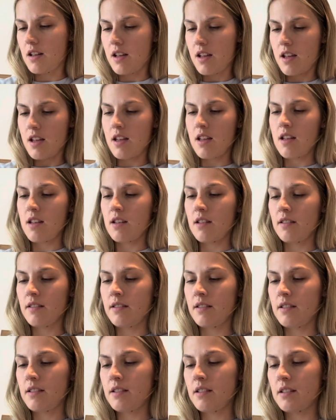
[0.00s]

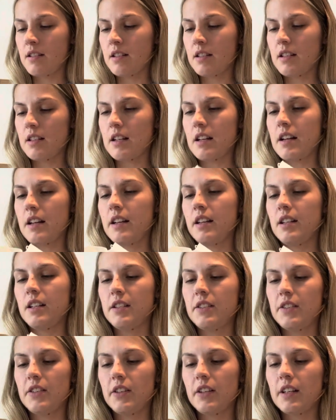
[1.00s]
And I
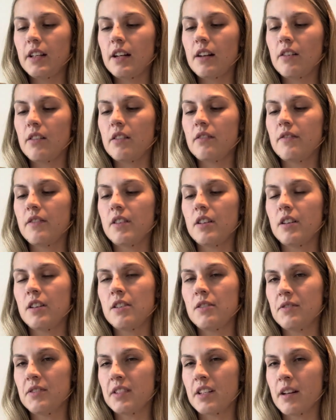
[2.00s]
took it out of the
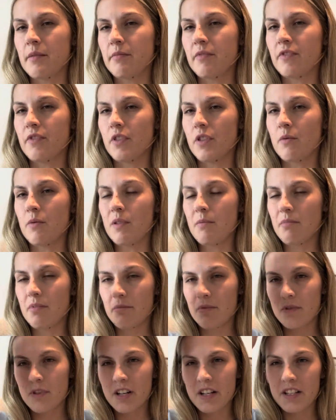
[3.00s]
Q-snap for the WIP
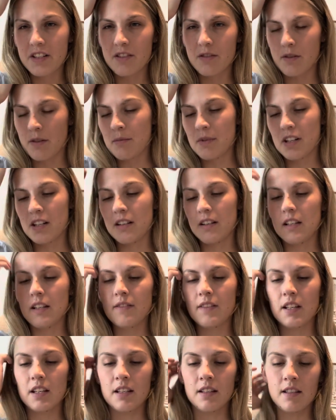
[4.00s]
parade, so I'm gonna leave
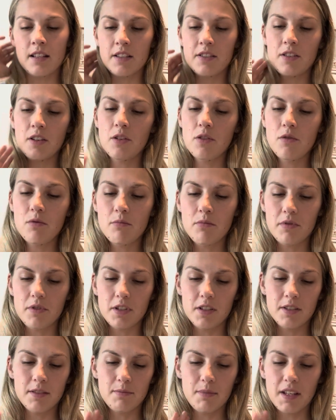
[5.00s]
it in this hoop
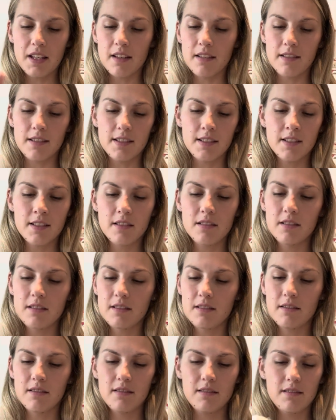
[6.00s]
just because
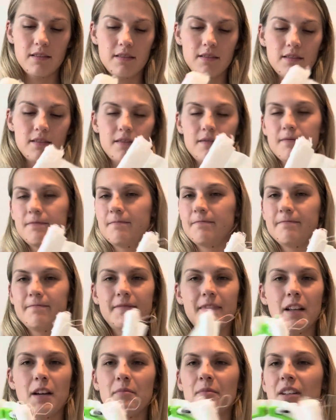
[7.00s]

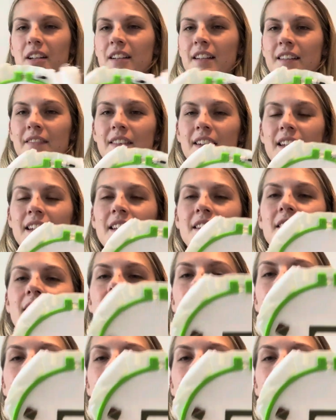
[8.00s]
I'm gonna leave it in here.